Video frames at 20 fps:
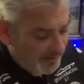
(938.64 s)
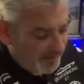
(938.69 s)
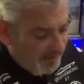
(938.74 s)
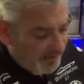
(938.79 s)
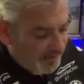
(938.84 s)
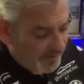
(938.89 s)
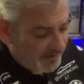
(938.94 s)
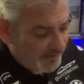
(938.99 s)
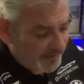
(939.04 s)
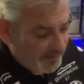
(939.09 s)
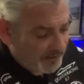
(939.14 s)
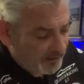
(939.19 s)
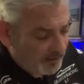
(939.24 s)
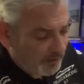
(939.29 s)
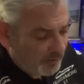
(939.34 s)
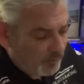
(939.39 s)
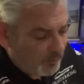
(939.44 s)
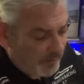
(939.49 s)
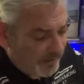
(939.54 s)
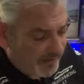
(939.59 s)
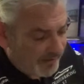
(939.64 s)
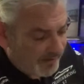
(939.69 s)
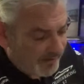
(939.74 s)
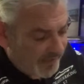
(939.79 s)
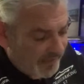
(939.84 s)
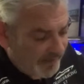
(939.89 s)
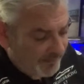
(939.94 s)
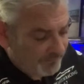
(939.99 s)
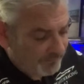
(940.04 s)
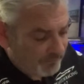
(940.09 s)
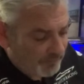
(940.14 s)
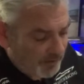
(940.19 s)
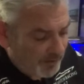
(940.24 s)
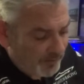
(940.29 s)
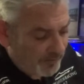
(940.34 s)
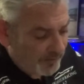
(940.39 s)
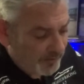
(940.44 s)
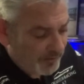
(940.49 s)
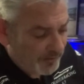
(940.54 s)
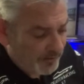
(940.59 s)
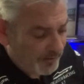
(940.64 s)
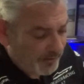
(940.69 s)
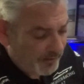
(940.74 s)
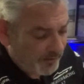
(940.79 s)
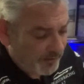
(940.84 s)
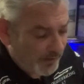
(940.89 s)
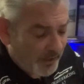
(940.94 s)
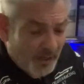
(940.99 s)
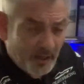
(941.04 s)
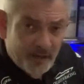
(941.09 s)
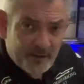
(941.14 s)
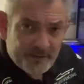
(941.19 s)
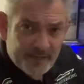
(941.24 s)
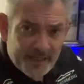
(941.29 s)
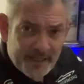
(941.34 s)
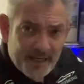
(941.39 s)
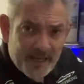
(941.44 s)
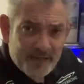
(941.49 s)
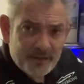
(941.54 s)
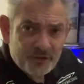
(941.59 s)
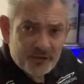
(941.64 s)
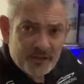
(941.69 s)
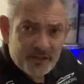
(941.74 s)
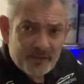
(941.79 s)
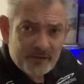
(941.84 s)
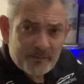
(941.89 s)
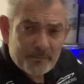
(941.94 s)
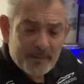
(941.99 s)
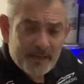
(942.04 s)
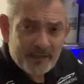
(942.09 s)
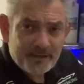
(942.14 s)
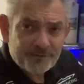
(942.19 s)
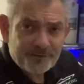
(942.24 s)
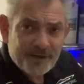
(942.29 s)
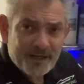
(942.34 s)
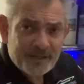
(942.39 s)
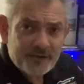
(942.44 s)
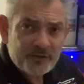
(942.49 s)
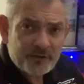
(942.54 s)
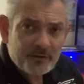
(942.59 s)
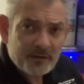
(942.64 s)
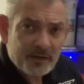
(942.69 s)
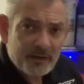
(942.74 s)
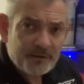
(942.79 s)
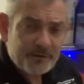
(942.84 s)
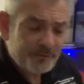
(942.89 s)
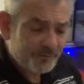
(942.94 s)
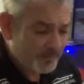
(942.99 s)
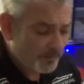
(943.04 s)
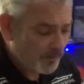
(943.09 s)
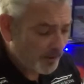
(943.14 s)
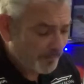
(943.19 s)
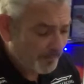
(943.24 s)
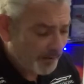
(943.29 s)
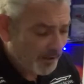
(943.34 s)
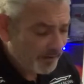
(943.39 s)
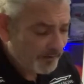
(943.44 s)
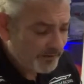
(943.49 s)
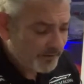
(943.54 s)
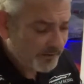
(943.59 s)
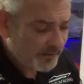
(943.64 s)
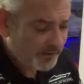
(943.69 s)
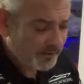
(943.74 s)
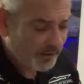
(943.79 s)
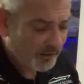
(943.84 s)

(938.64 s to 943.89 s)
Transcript: And then along with Evenrude, who are the engine manufacturer for my boat,